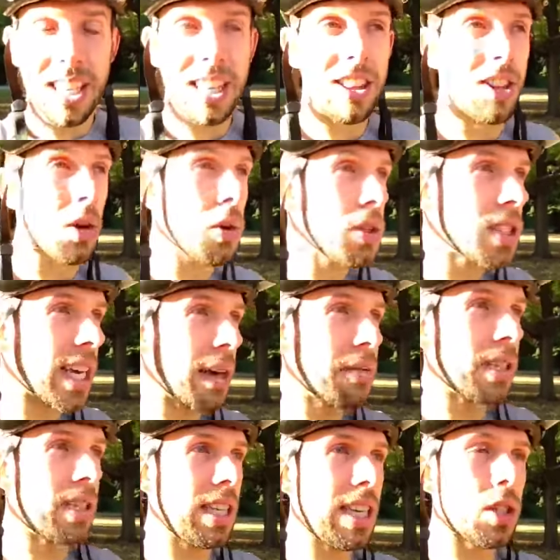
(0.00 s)
Those types
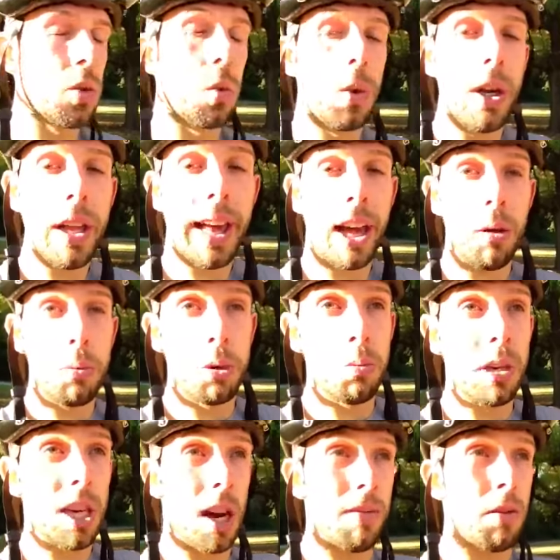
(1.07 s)
of things will help you
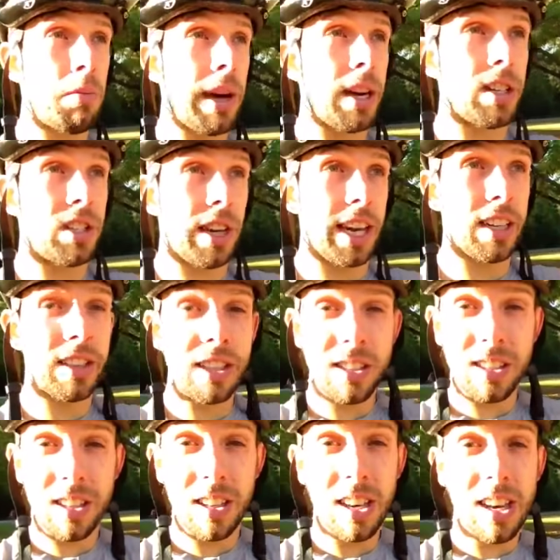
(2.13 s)
become a better
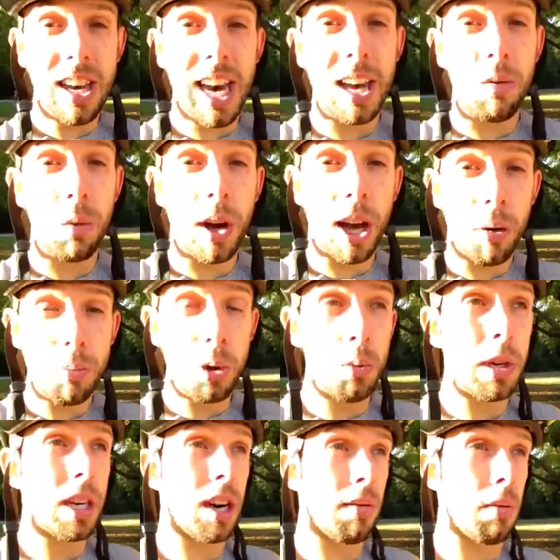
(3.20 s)
cyclist and will help you
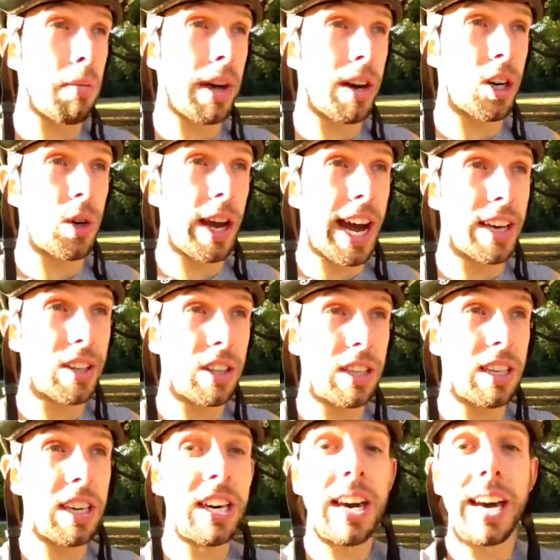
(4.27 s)
become a better
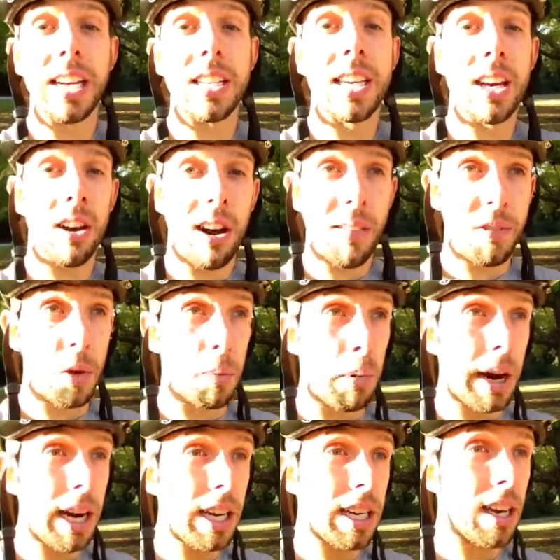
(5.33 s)
triathlete and get off the
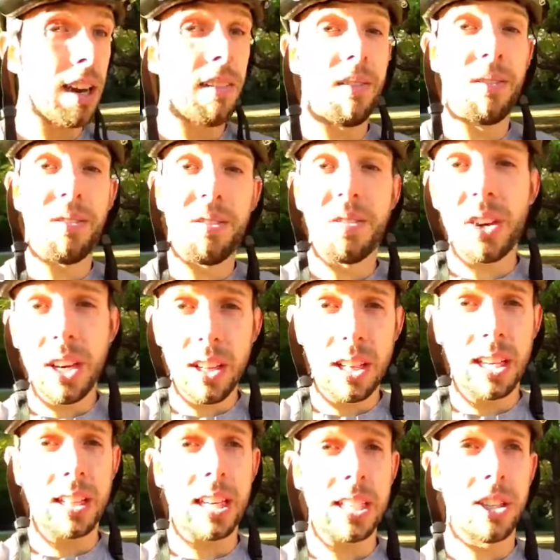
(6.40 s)
bike
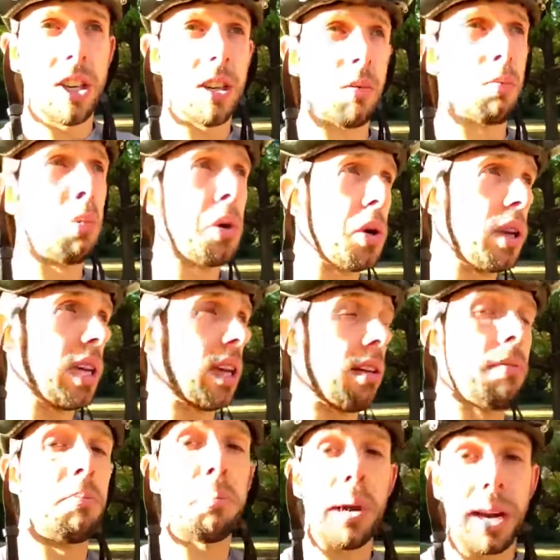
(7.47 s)
feeling like you can put in a
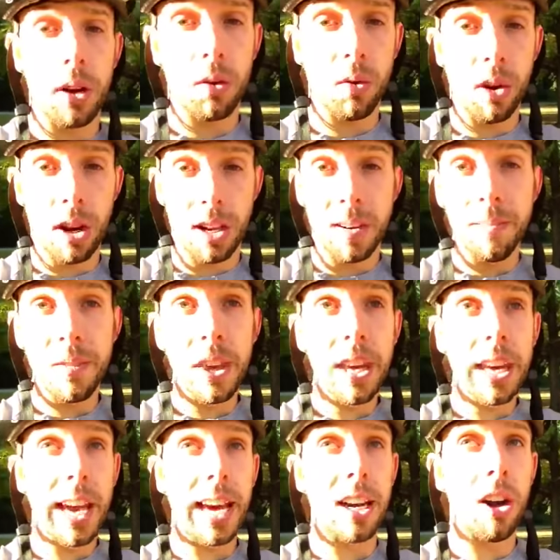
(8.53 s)
better run.
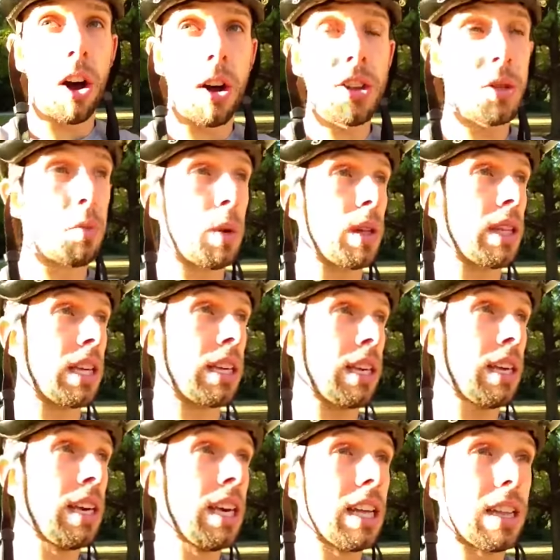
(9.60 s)
And ultimately,
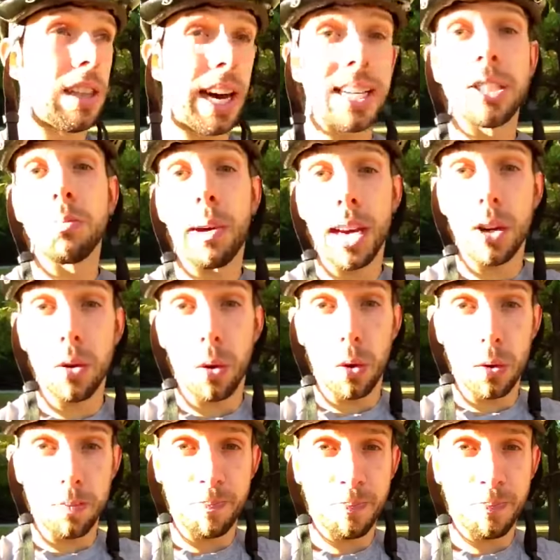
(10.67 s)
that's my goal.